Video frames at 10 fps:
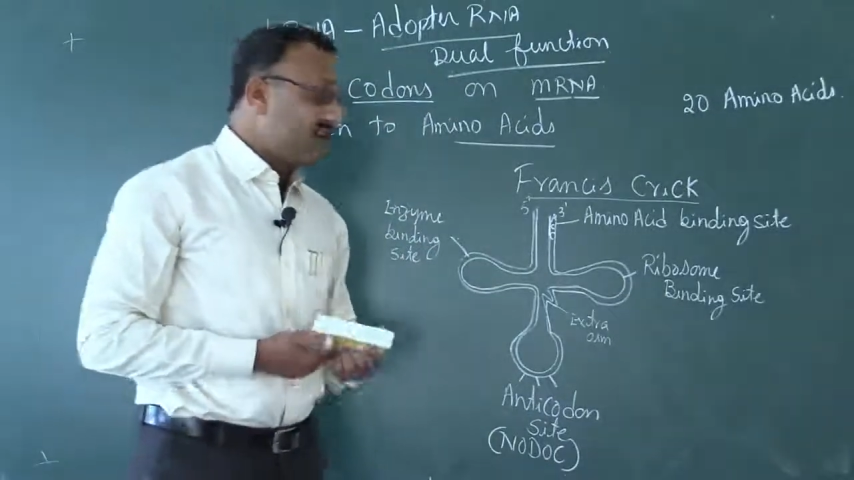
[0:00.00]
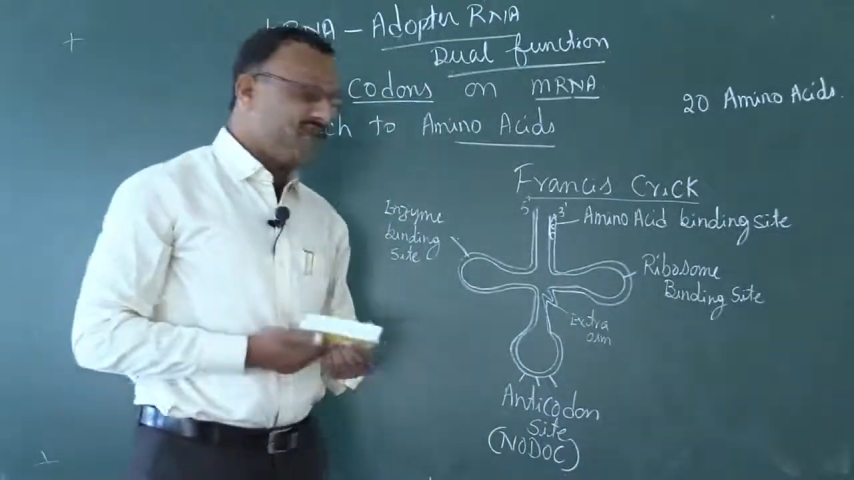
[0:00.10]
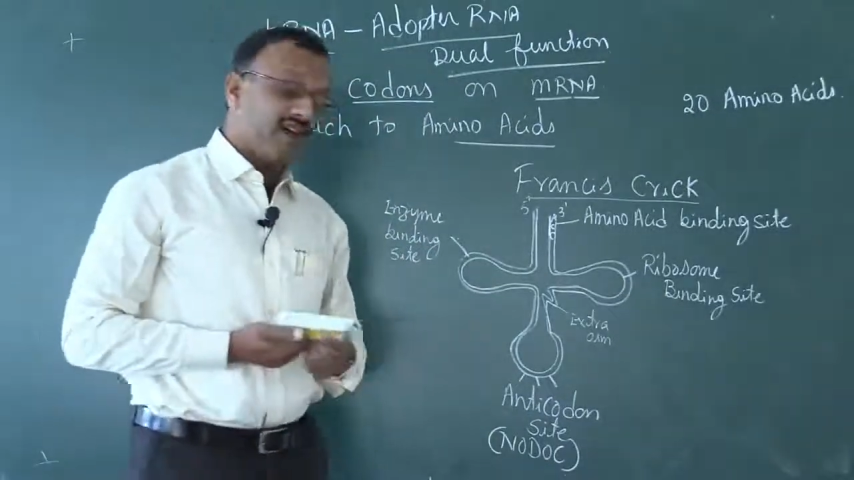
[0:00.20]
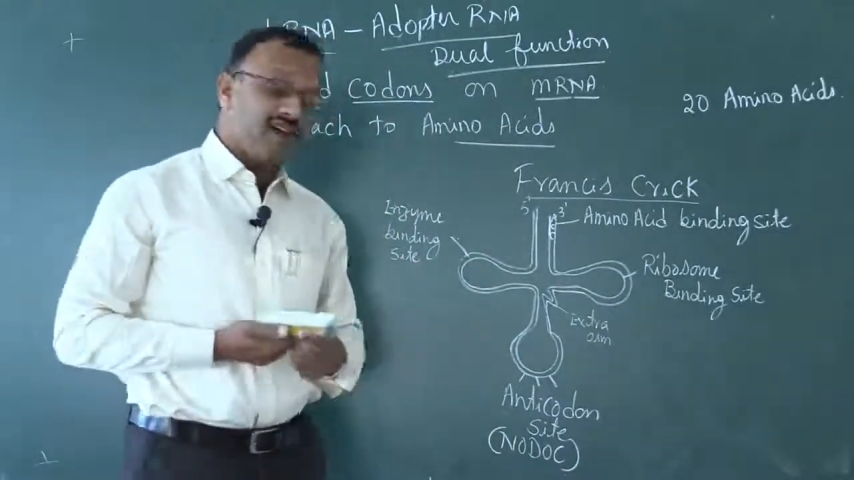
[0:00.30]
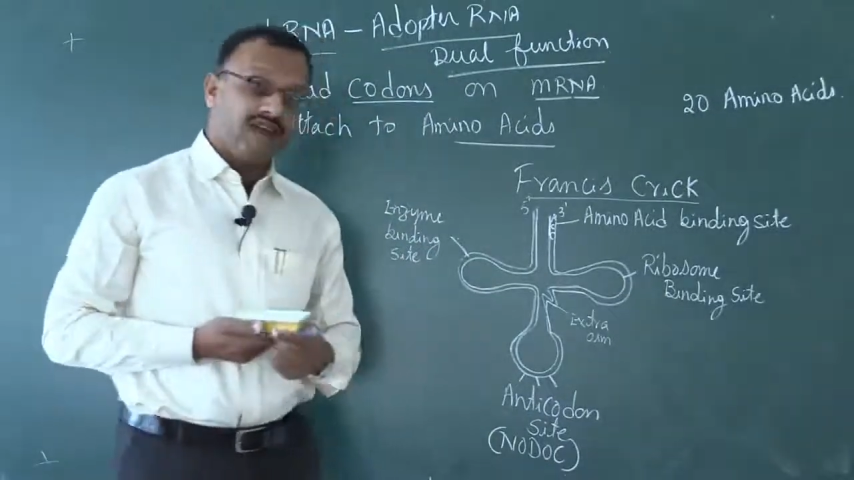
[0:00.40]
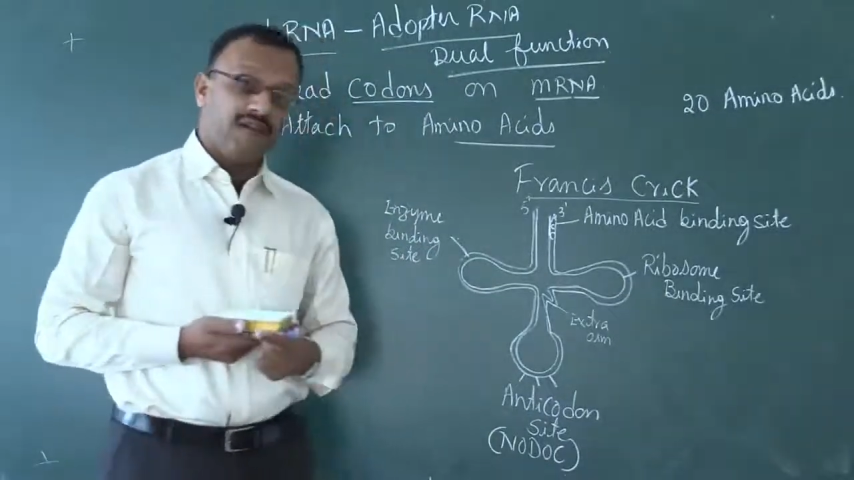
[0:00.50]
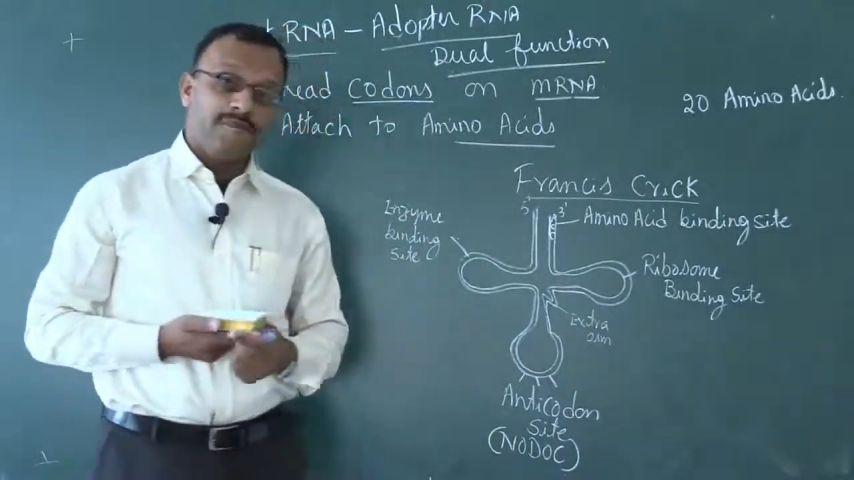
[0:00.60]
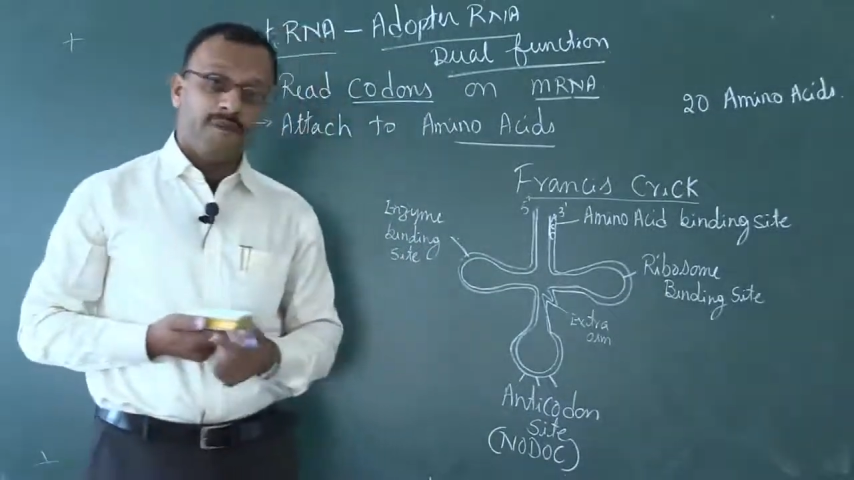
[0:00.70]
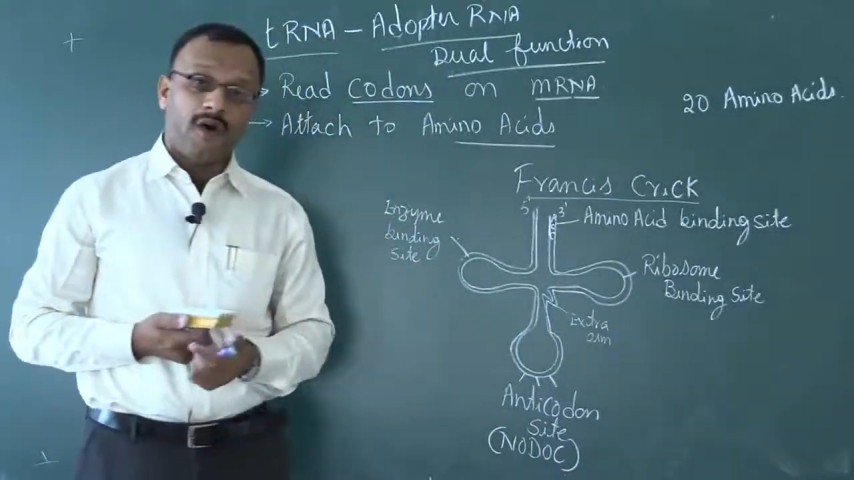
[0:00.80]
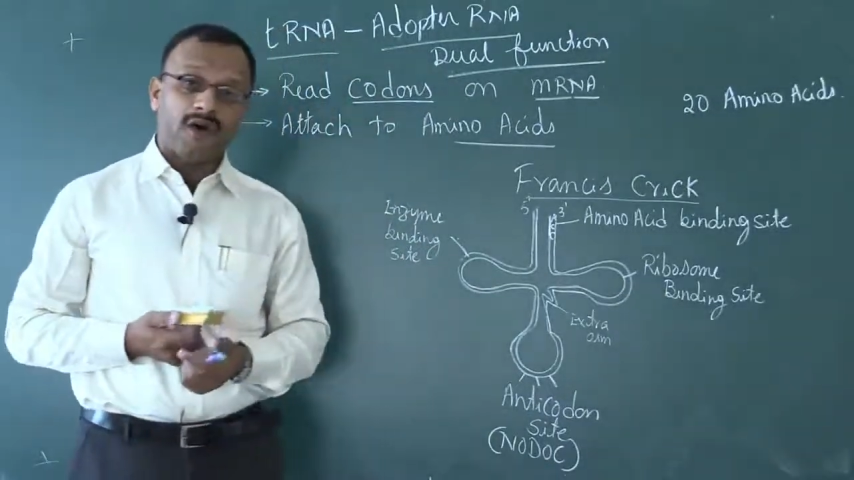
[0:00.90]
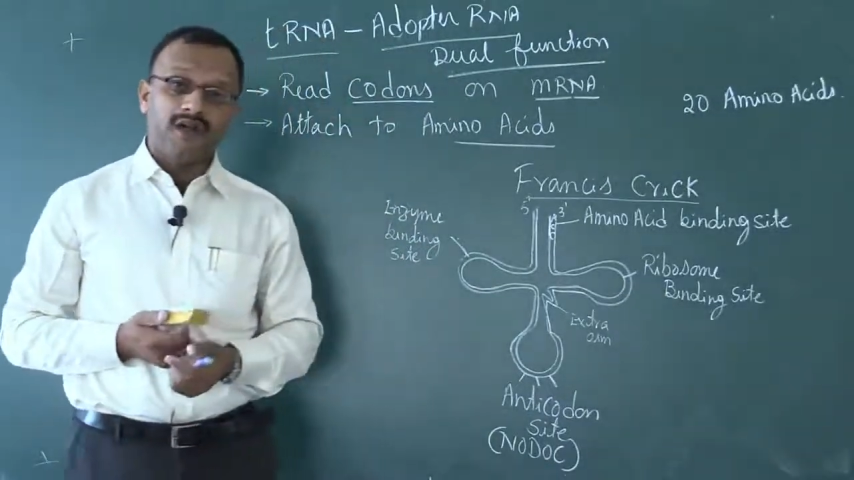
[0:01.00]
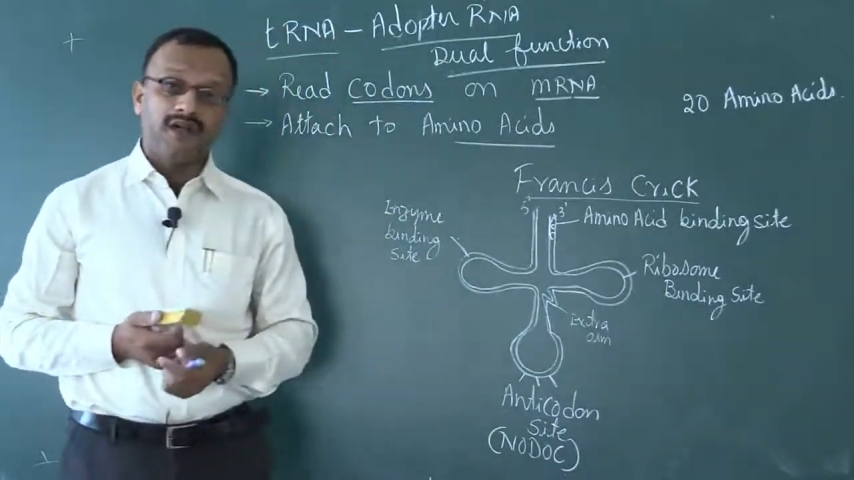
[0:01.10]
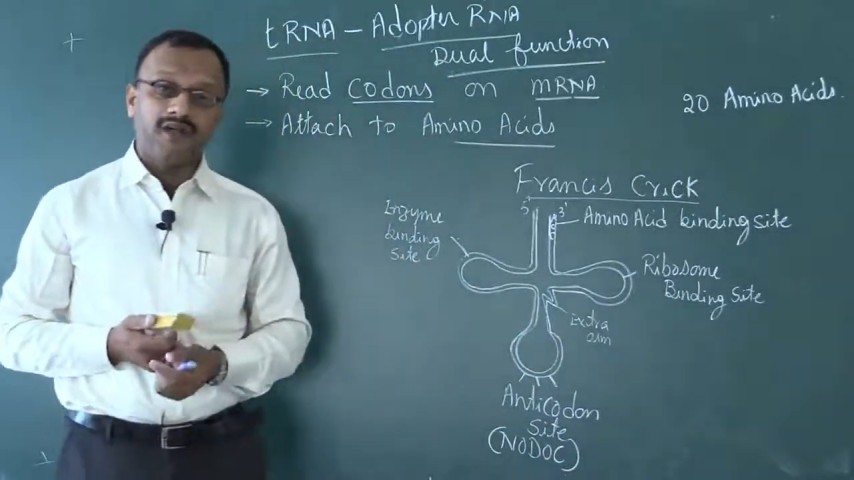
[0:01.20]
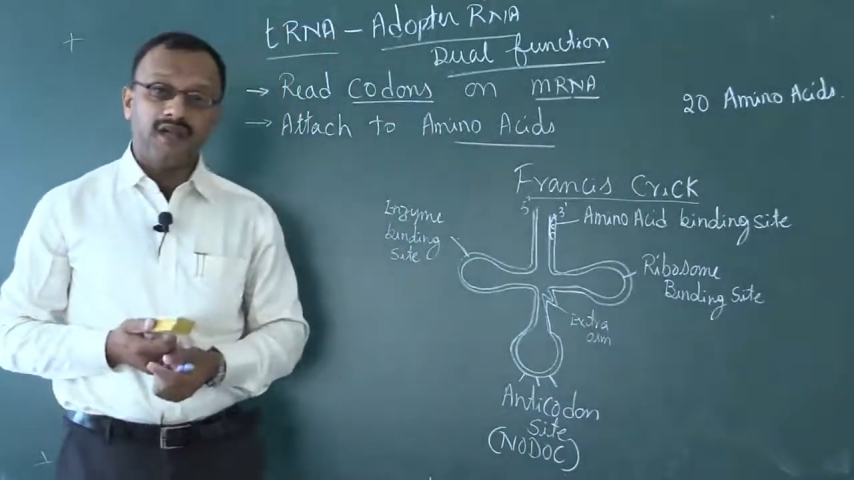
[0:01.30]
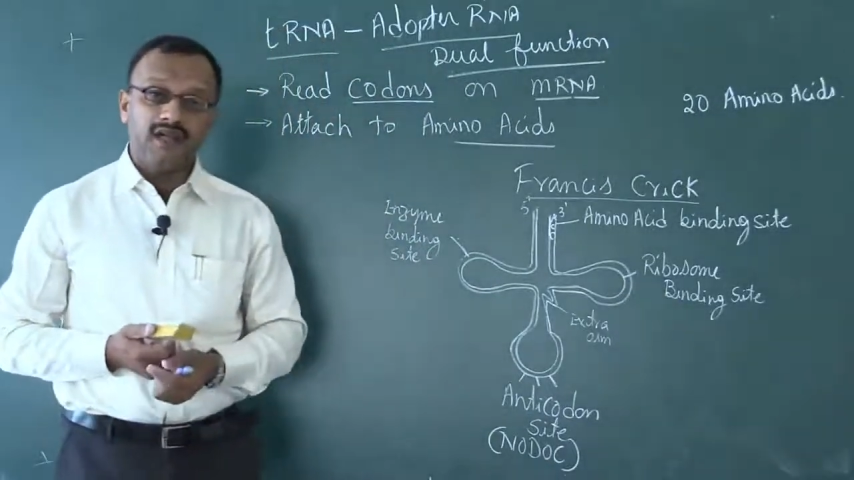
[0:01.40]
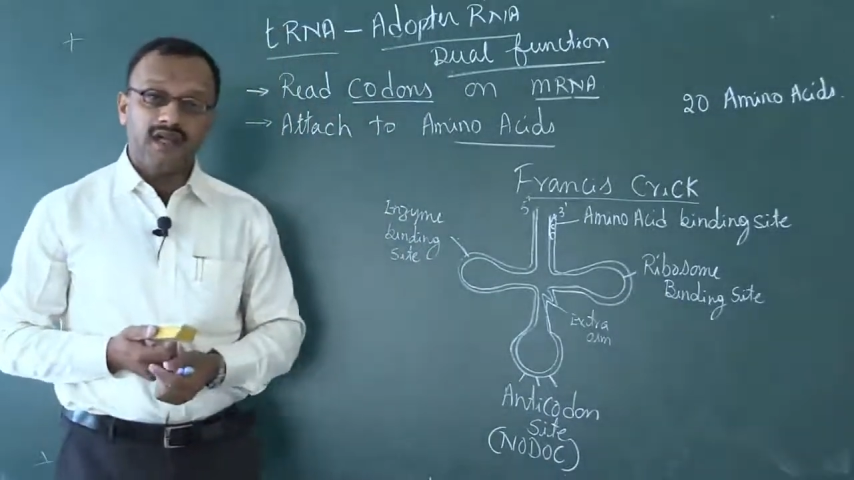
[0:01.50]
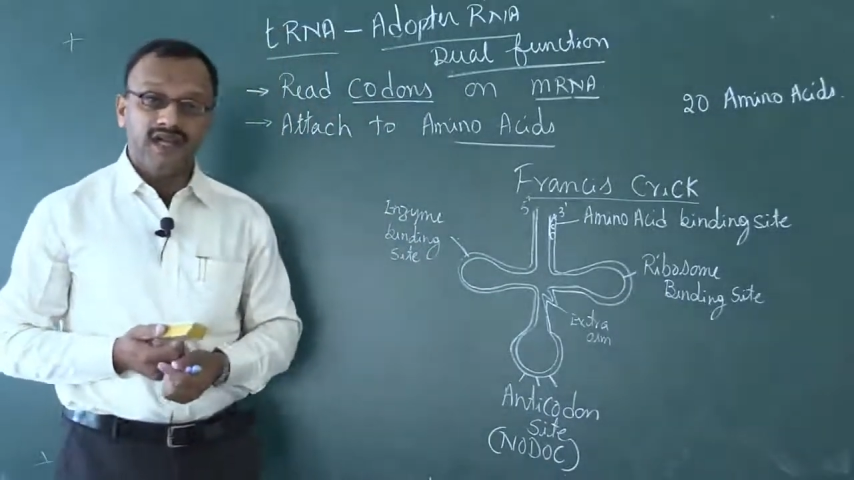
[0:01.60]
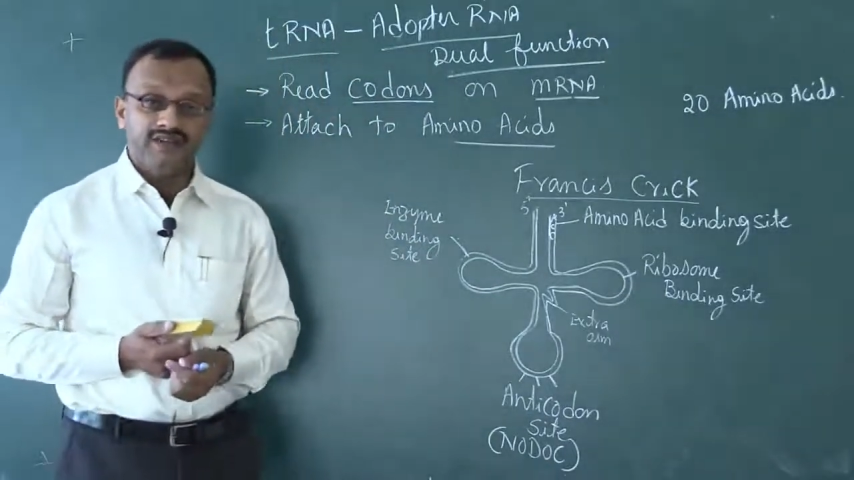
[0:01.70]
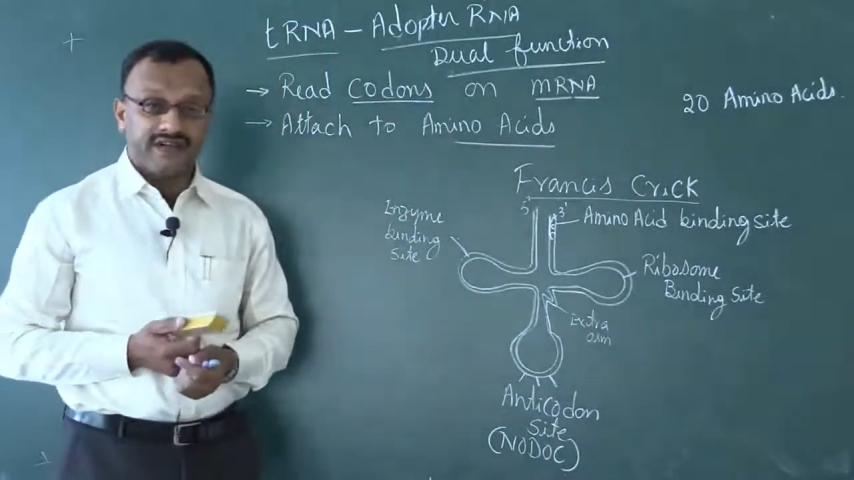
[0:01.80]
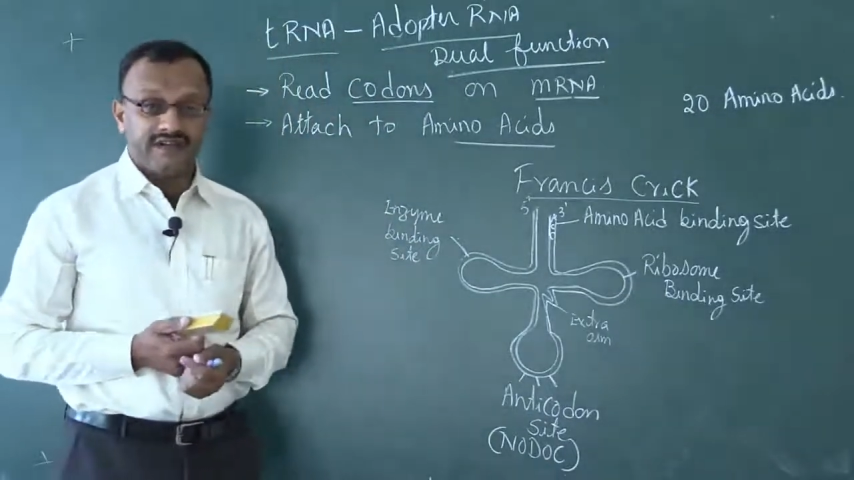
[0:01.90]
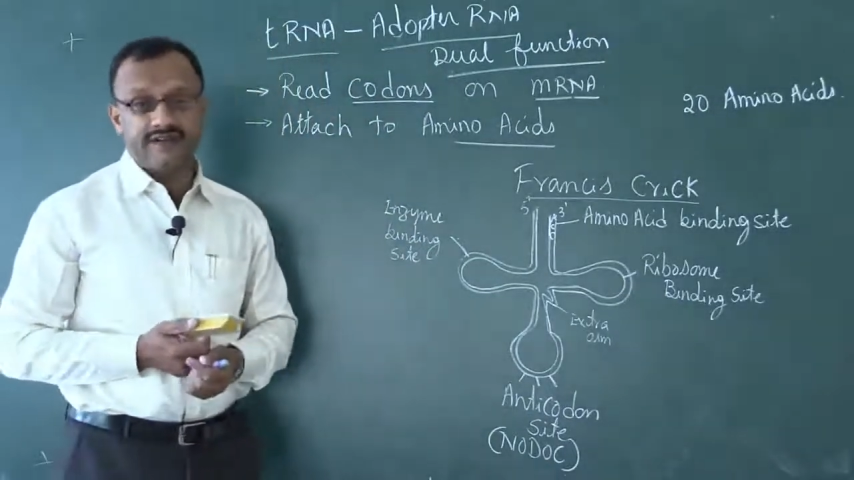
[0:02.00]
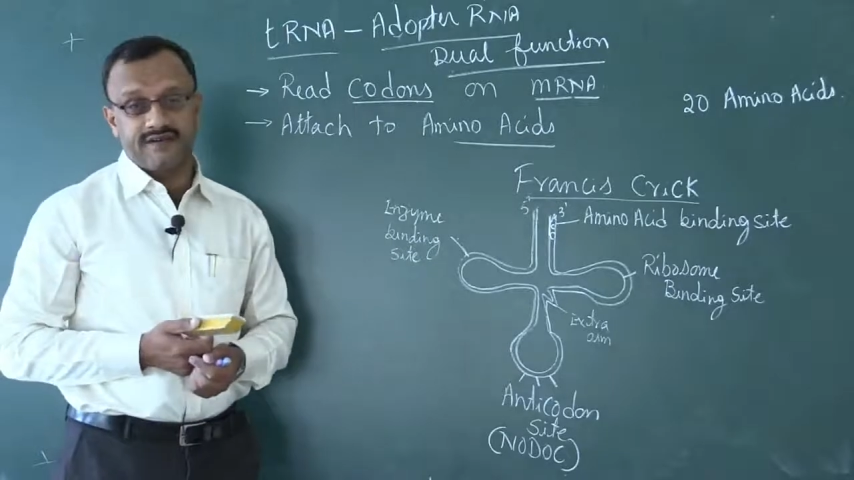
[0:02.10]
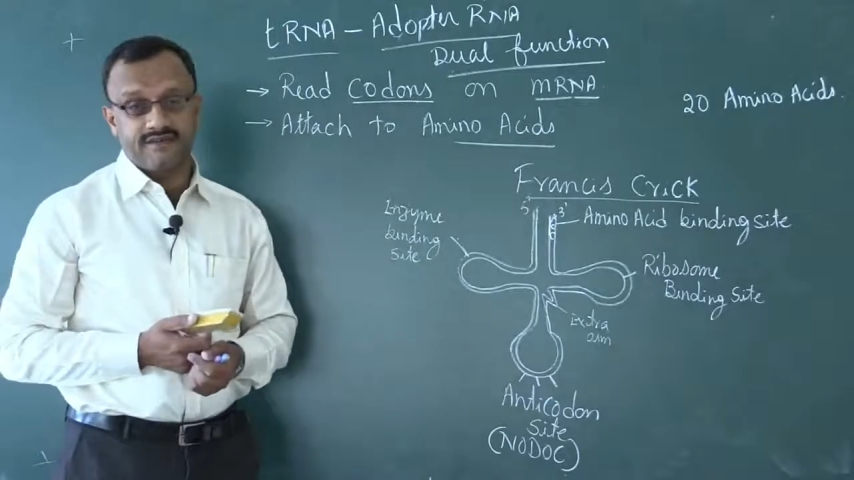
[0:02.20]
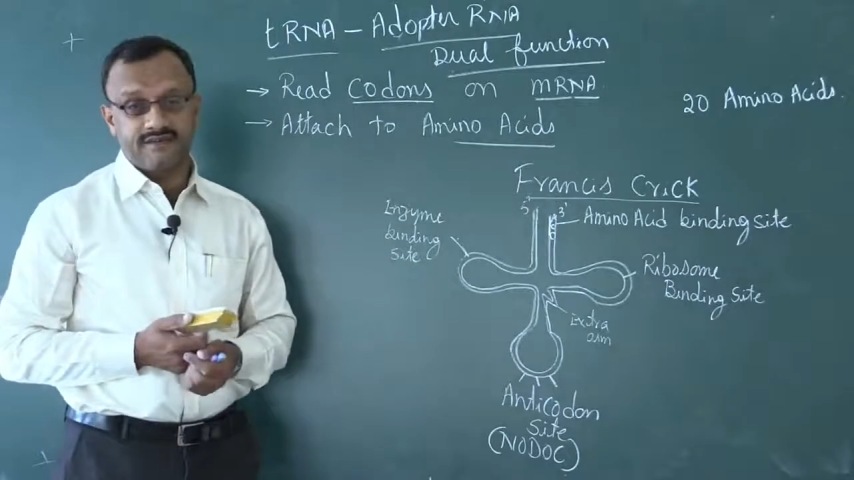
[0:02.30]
very important event.